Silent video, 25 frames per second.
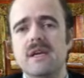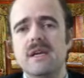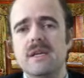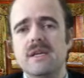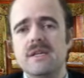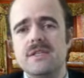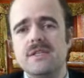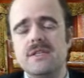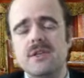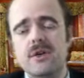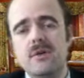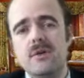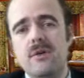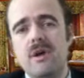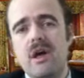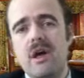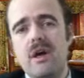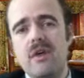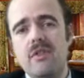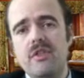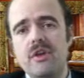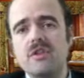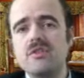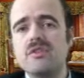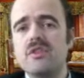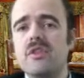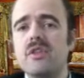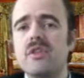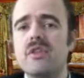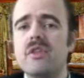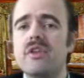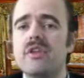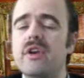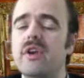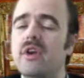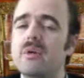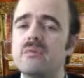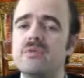So those are the
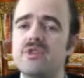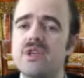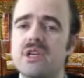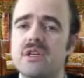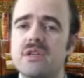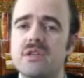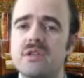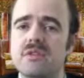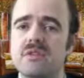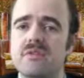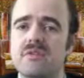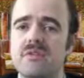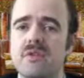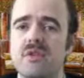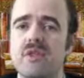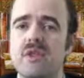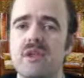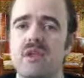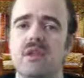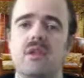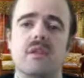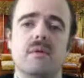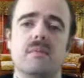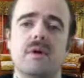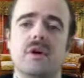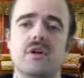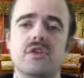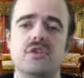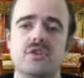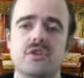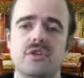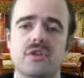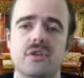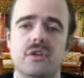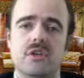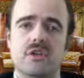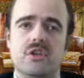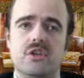three objectives for the March
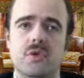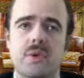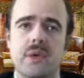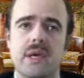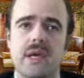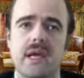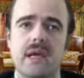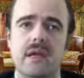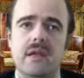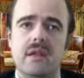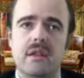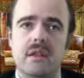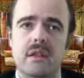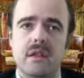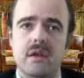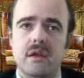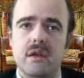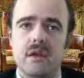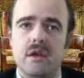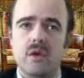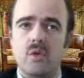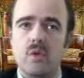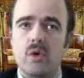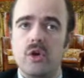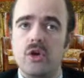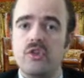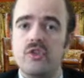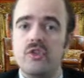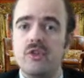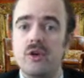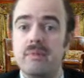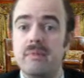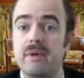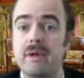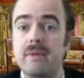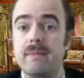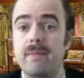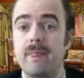28th
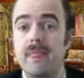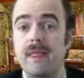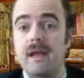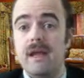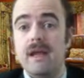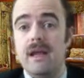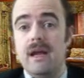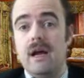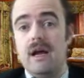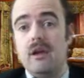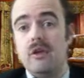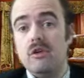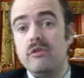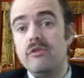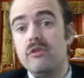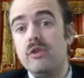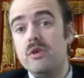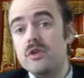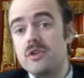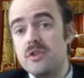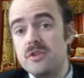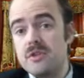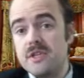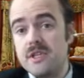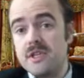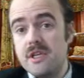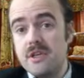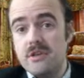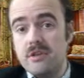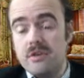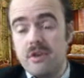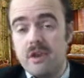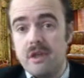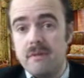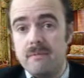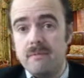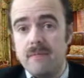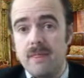workshop, and I look forward to seeing you
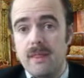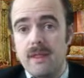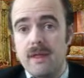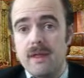there.